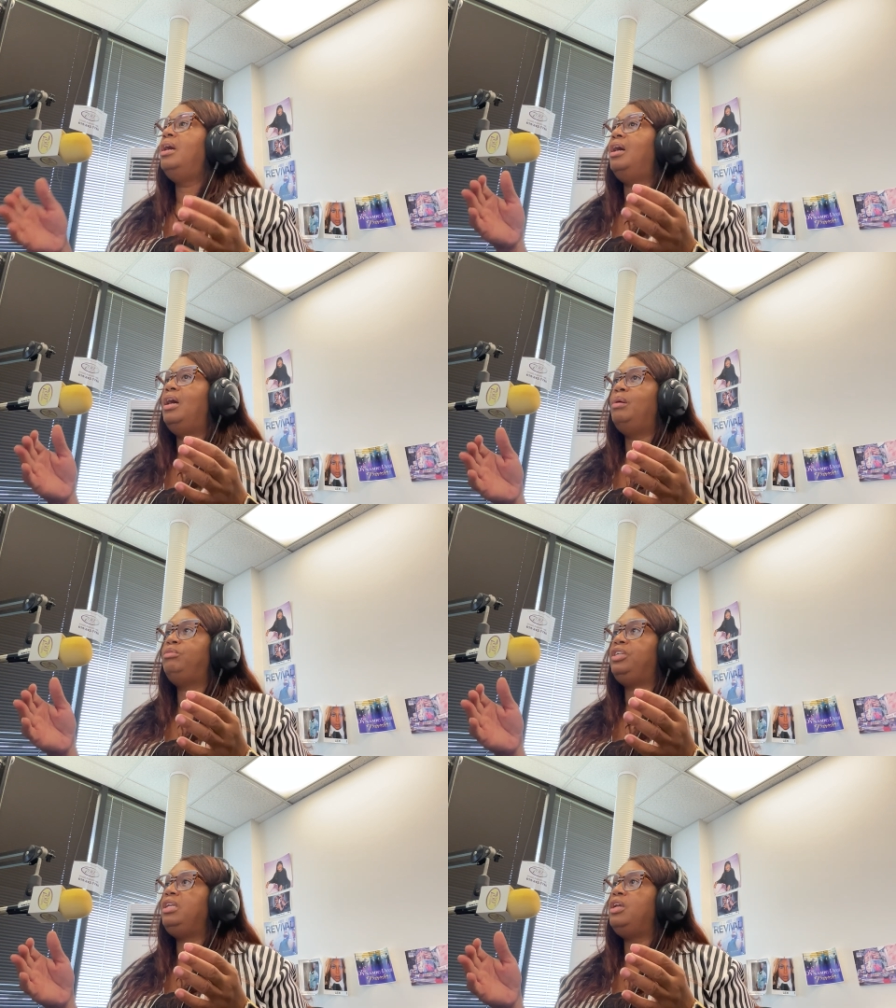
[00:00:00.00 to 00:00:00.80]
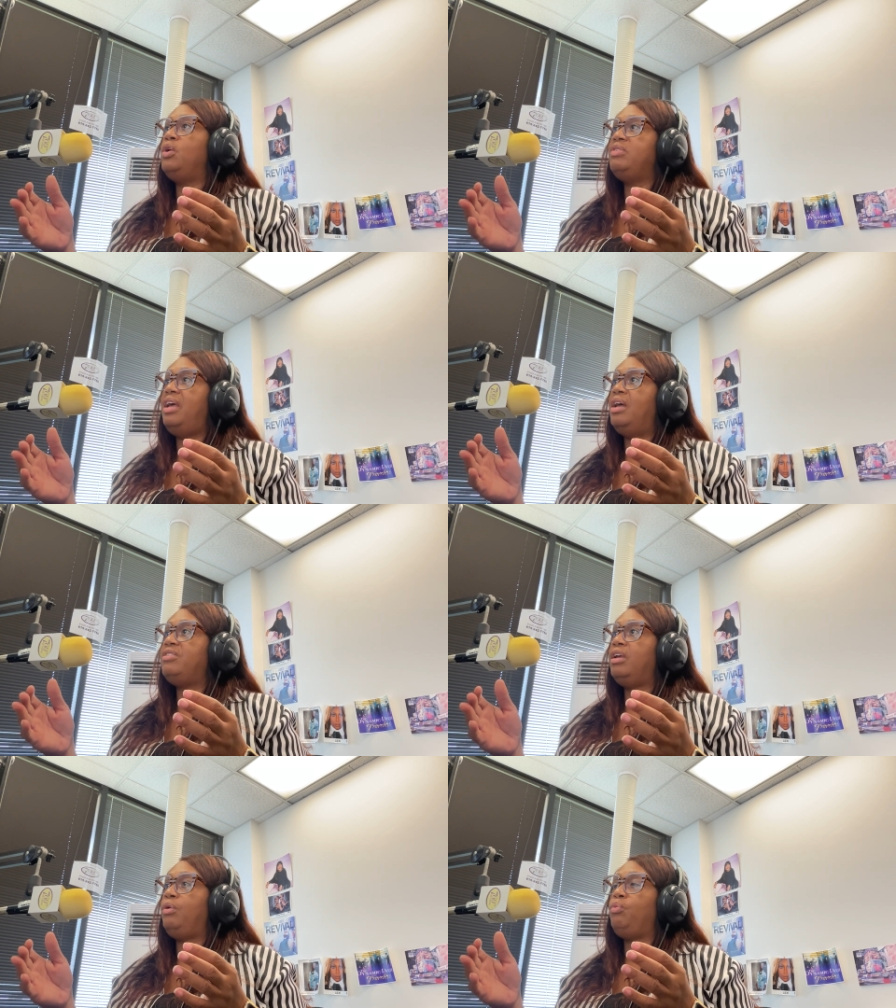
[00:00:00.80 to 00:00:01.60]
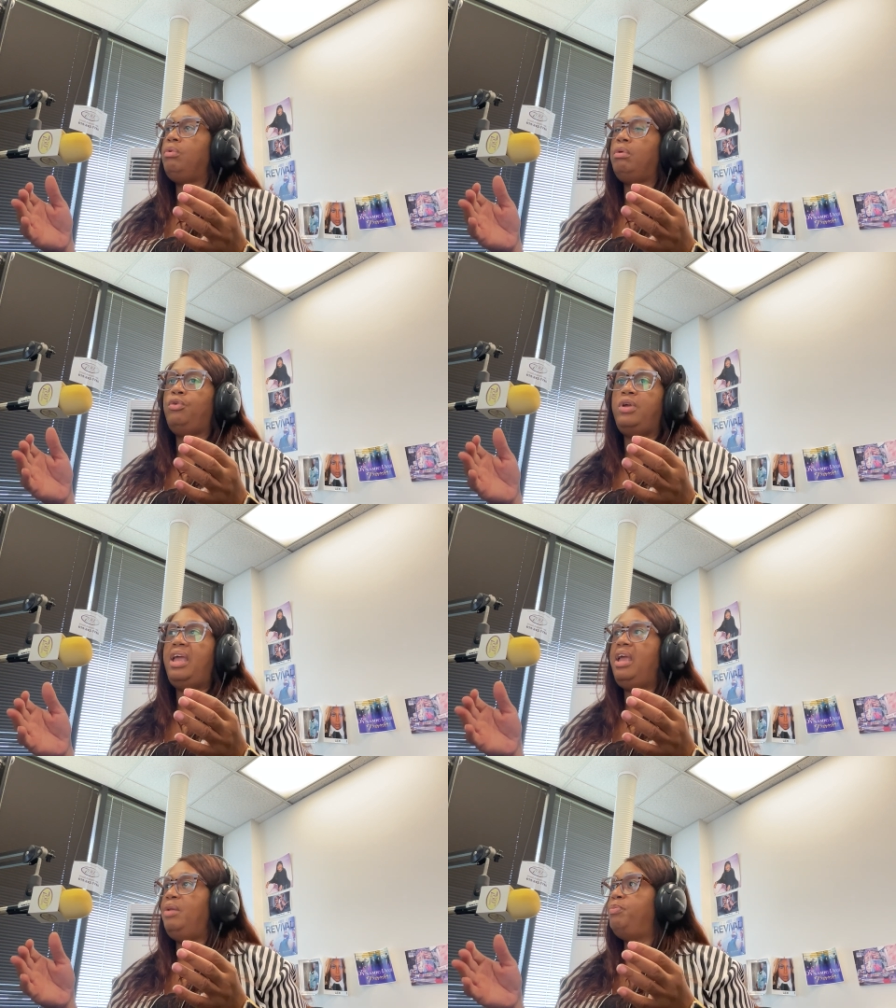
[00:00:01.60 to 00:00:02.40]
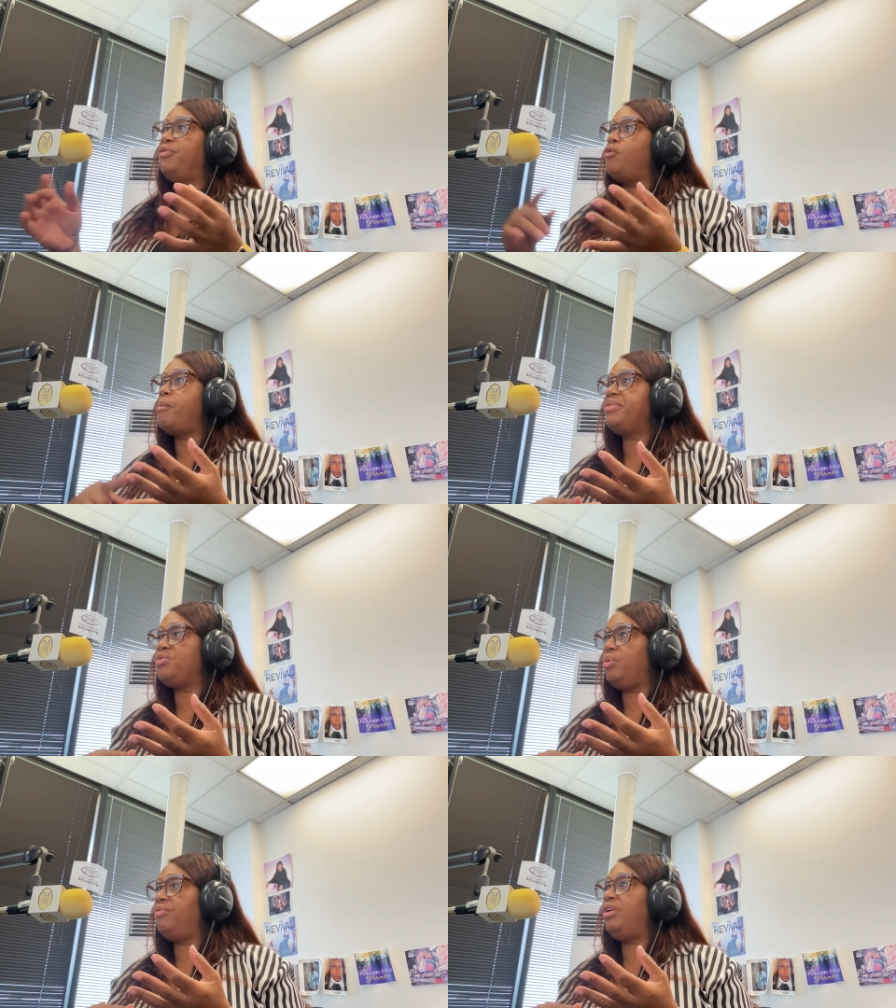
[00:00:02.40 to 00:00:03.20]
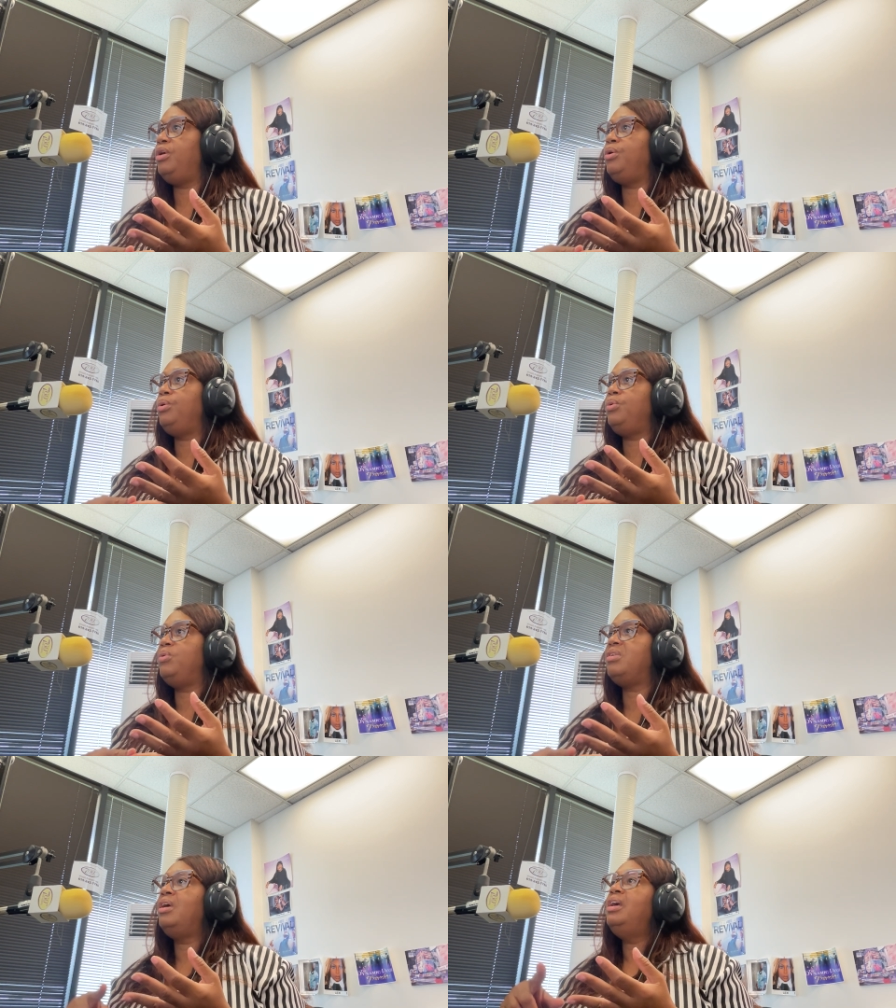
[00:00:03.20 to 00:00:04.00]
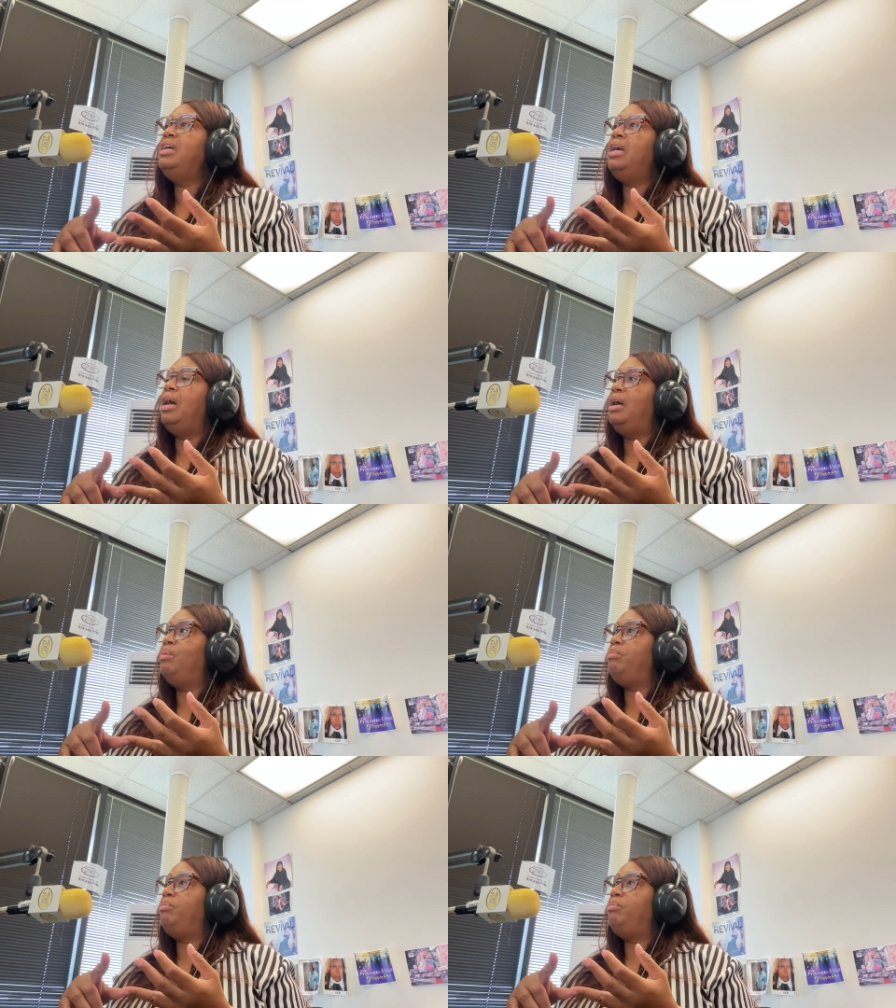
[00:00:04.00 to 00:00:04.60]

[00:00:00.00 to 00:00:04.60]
Um, she knows how to create performance reviews. Um,